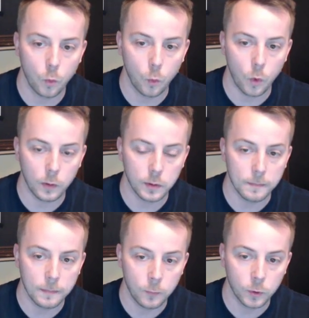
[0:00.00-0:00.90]
what we
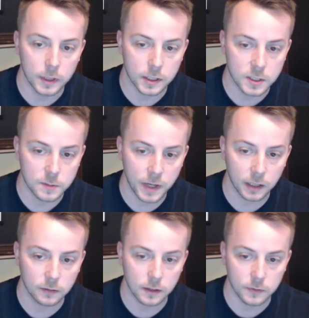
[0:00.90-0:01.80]
would
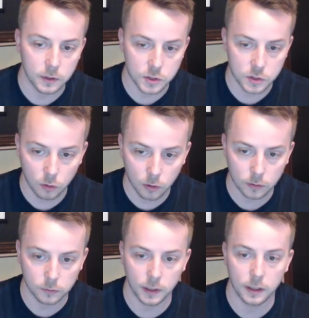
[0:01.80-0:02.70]
expect, given
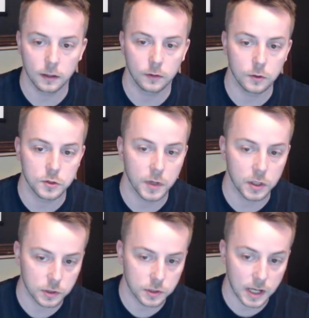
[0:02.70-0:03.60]
historical data, those
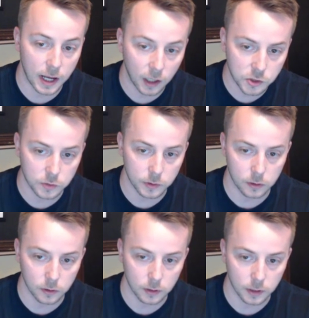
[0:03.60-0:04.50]
metrics to actually
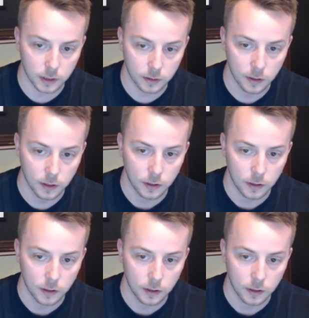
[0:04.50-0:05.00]
look like